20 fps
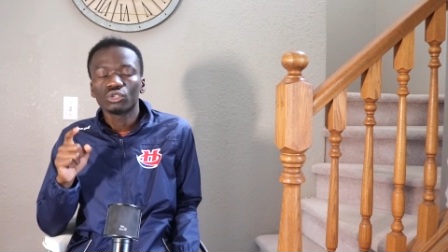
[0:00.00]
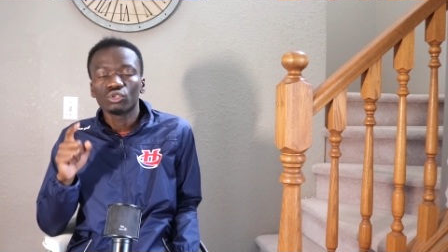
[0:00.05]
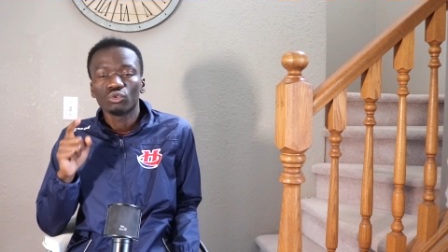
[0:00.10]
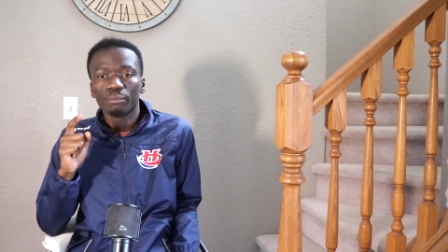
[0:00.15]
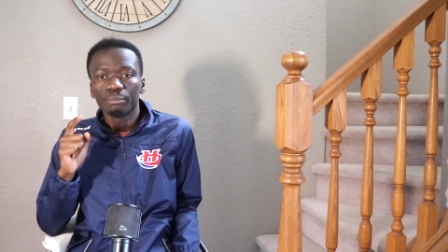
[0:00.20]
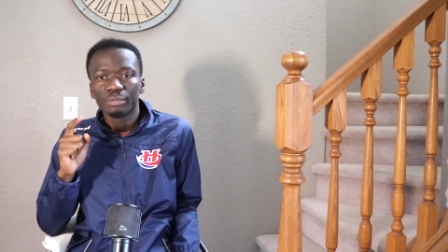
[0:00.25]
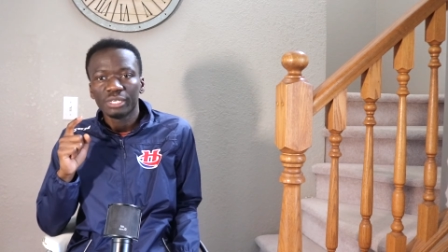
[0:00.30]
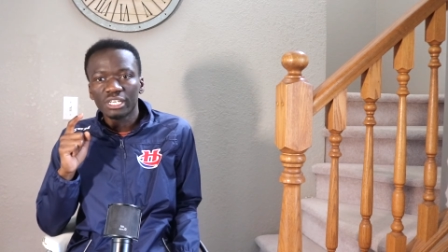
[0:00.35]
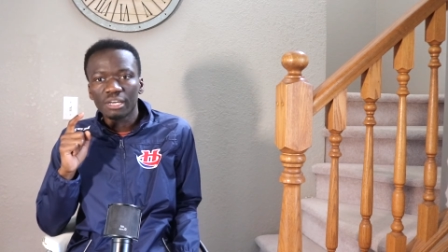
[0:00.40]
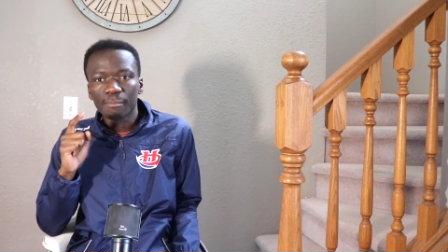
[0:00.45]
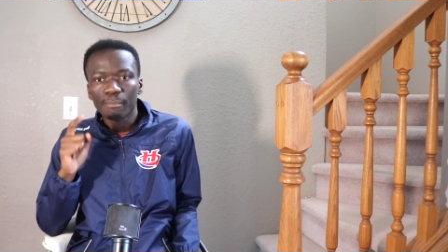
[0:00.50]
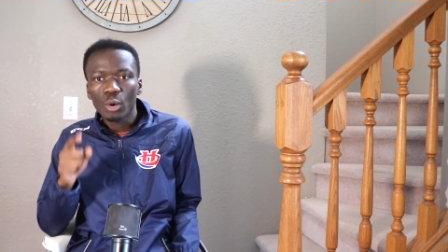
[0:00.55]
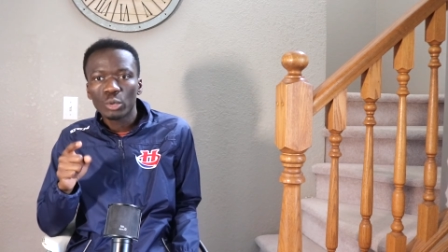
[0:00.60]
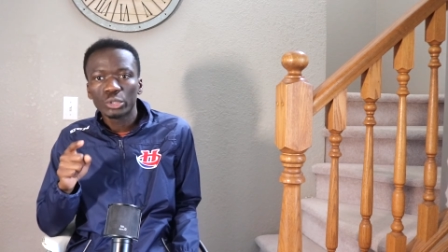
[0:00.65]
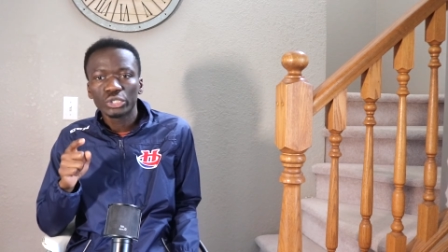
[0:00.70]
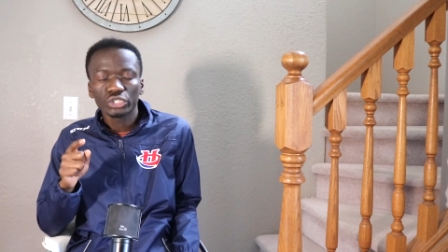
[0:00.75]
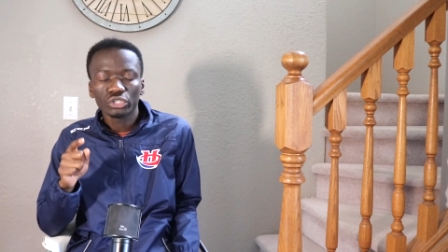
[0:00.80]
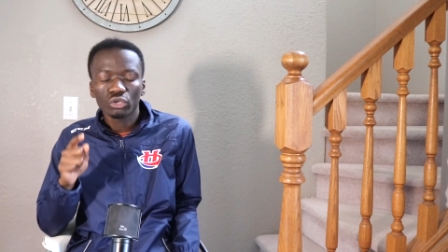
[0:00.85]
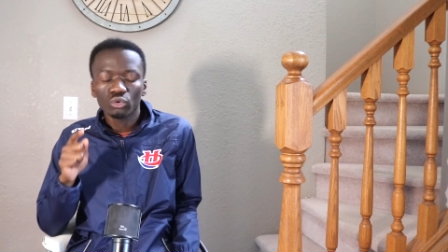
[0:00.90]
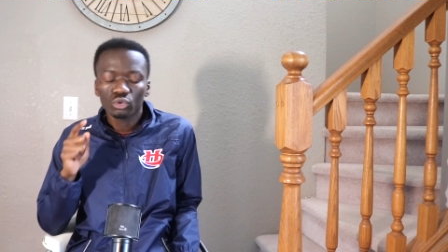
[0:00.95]
You were being
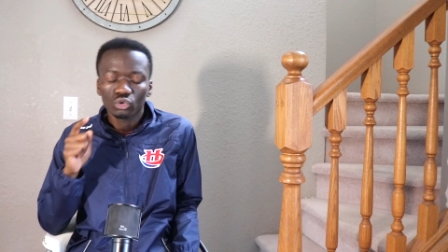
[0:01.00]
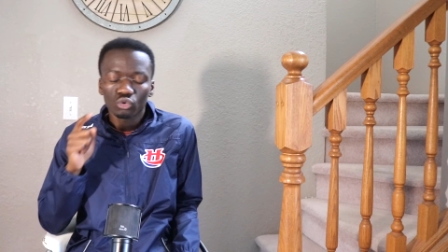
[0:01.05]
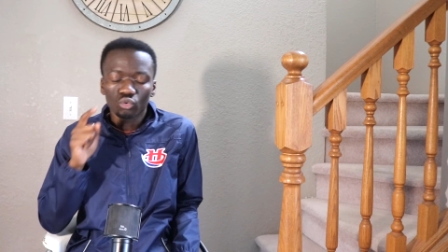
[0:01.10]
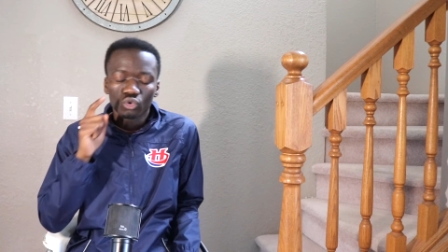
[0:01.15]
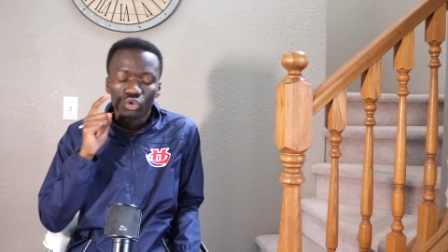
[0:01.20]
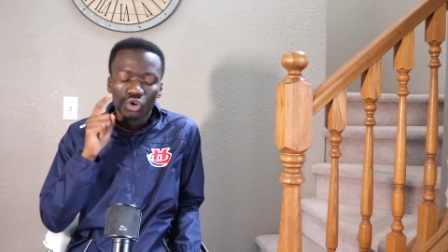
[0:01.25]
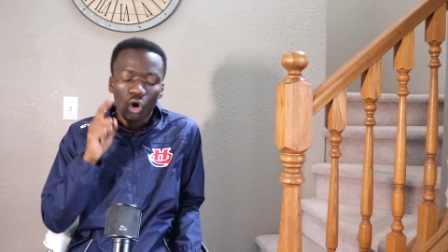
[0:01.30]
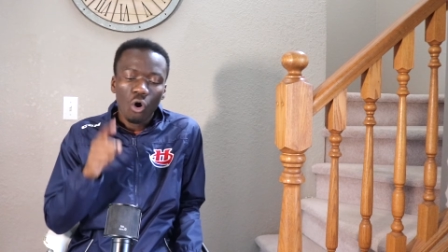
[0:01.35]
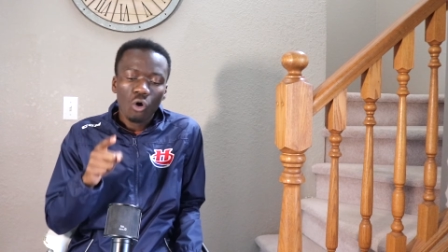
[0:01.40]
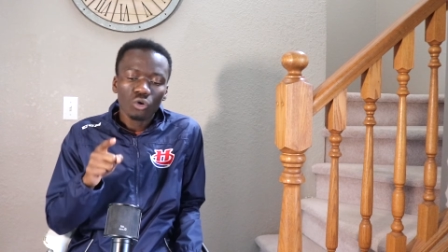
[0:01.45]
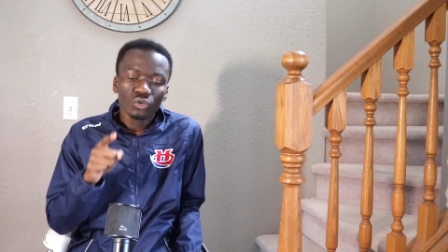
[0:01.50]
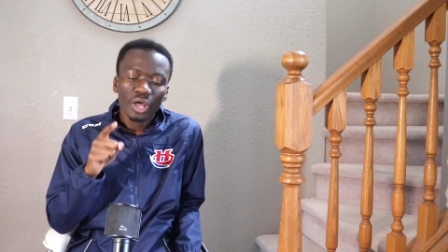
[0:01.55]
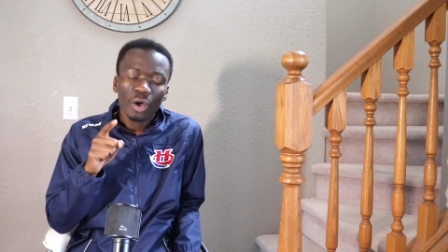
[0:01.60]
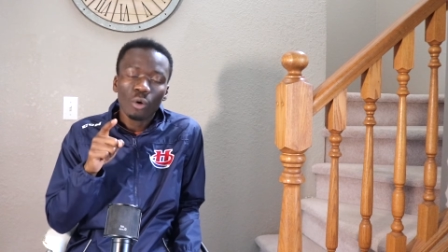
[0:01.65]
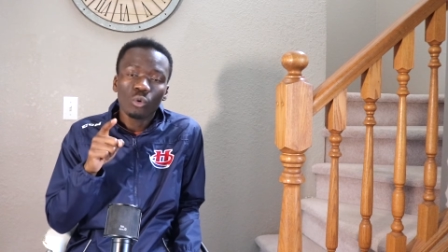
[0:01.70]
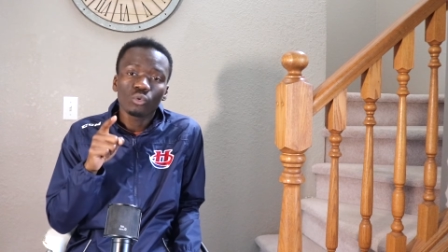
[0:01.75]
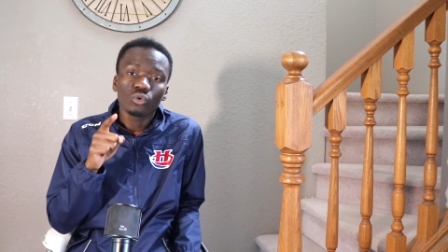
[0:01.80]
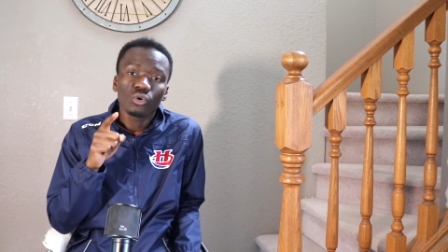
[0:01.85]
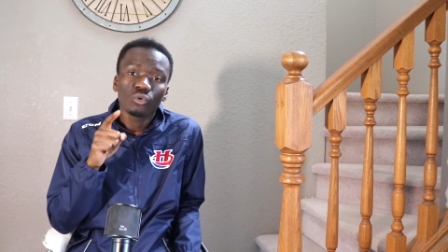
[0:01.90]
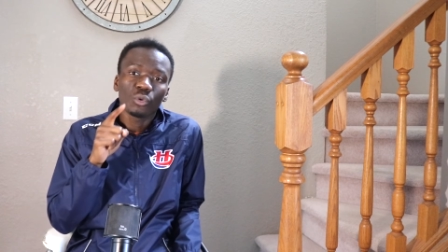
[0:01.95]
emotional. You called
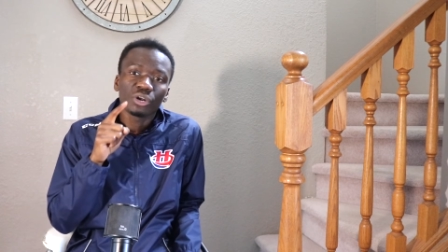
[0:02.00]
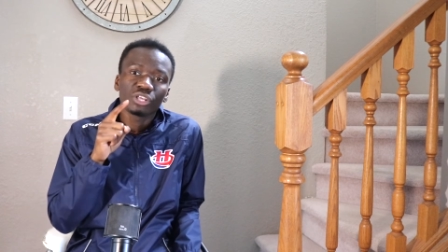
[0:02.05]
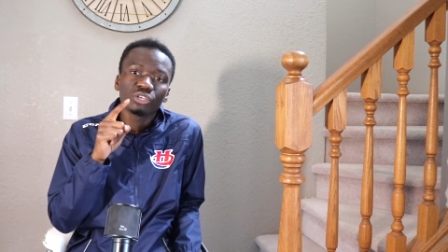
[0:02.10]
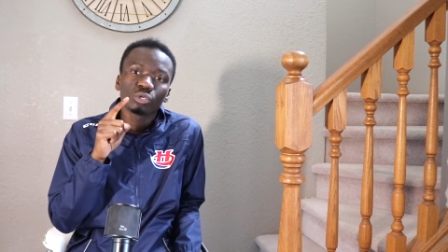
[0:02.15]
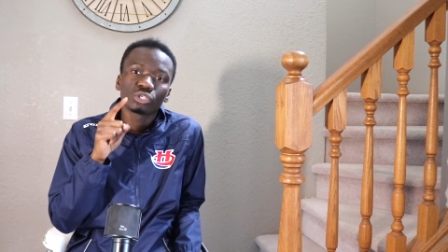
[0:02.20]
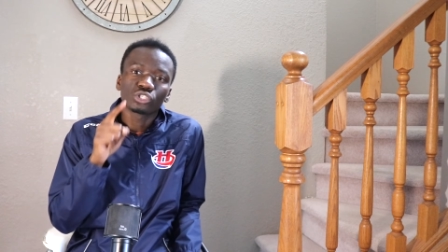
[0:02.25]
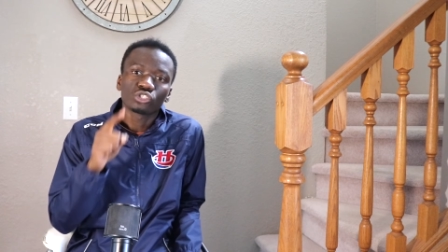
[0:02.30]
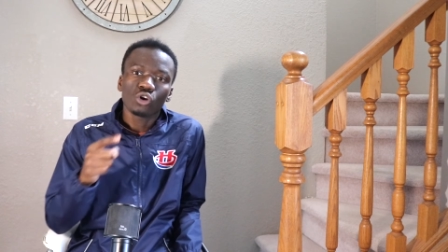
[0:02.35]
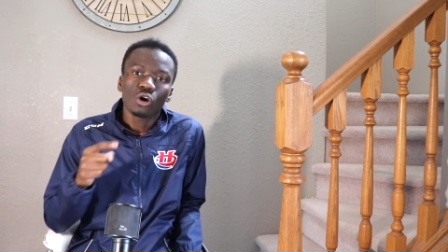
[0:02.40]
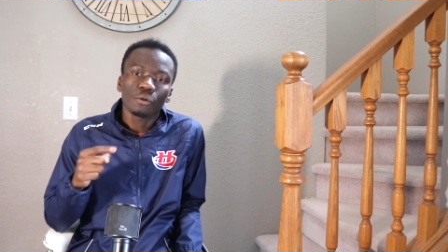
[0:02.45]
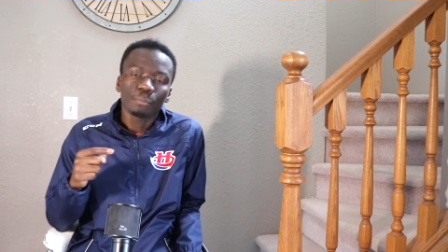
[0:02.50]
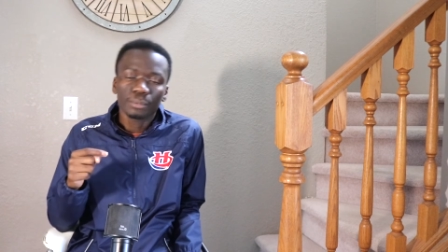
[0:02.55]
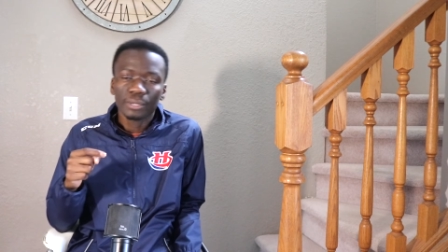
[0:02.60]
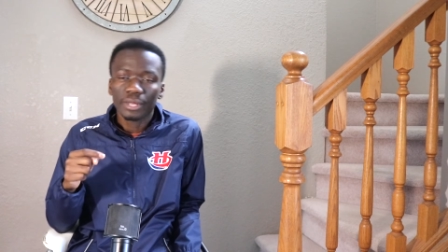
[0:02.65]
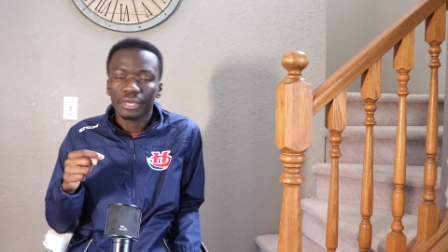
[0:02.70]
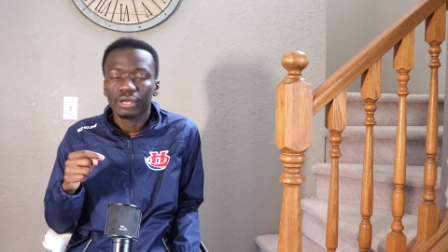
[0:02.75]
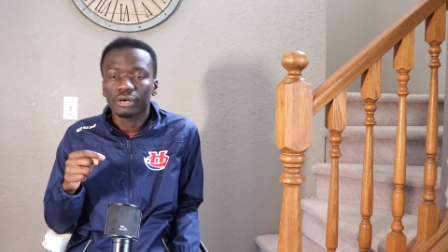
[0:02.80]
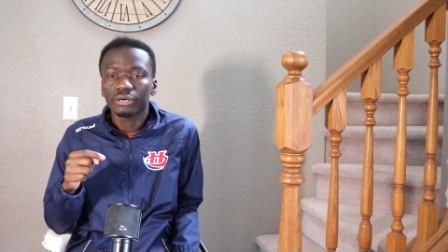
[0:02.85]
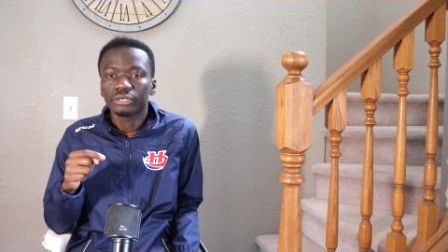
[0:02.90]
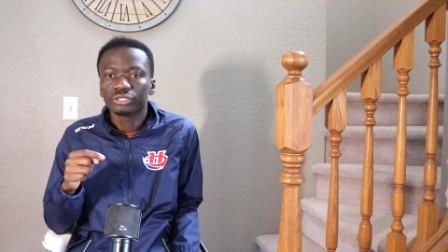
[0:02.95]
out one of your star
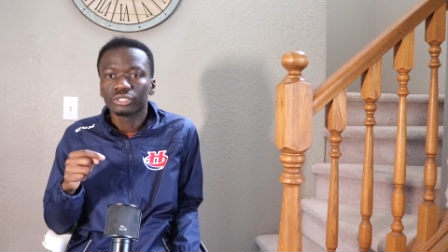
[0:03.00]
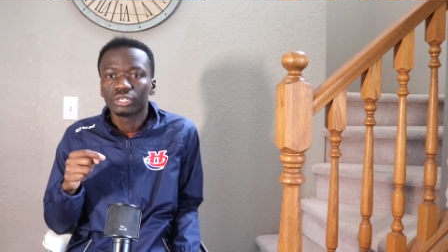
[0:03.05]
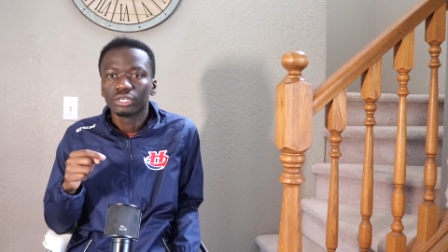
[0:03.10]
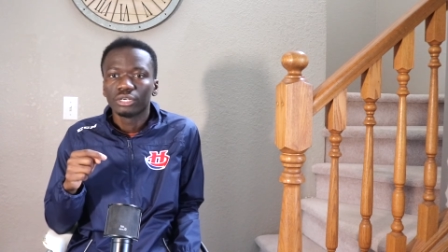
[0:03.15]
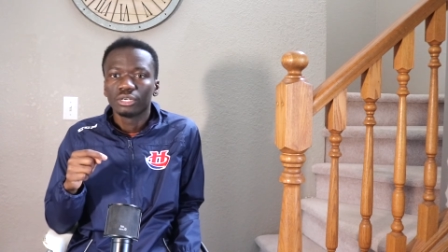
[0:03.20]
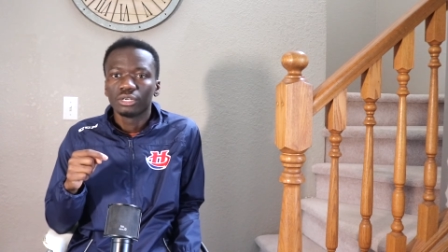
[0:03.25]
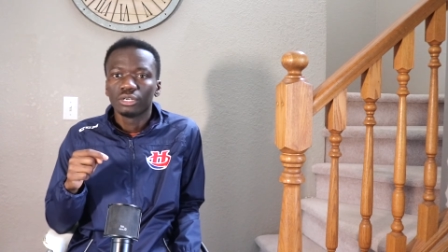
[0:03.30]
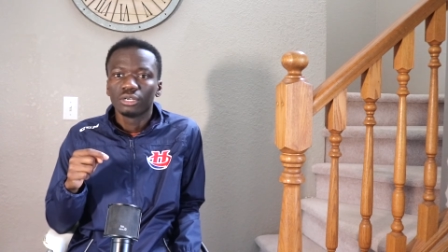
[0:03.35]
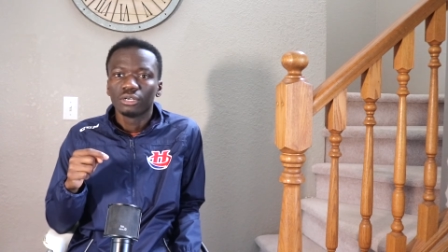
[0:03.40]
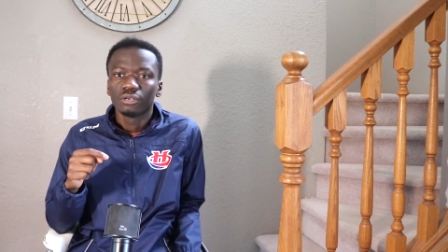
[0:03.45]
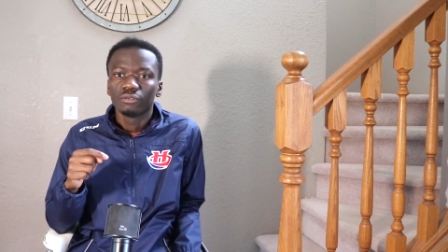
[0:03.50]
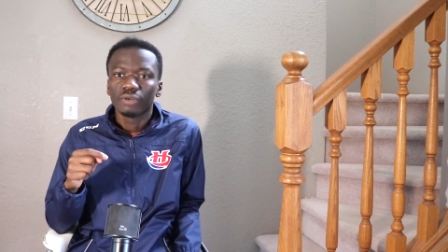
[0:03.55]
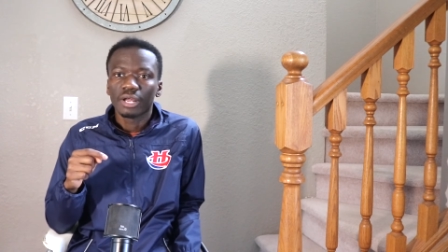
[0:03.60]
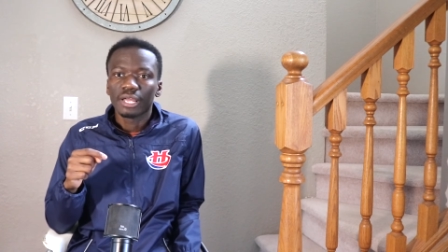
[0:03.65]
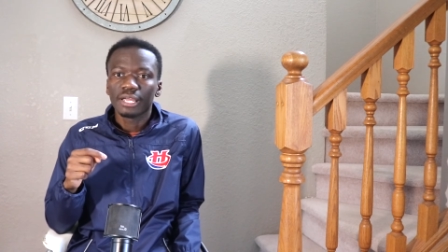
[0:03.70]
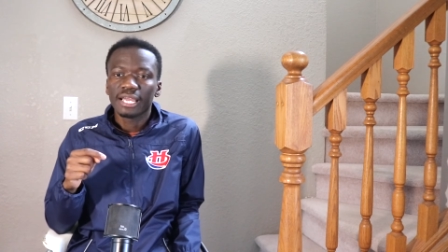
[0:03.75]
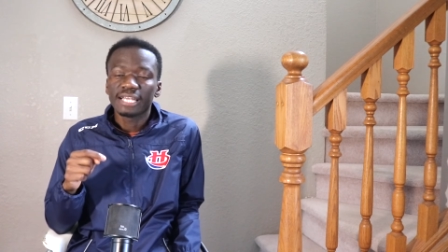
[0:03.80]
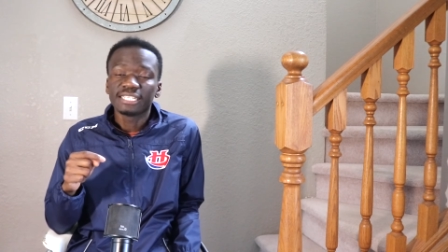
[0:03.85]
players, right?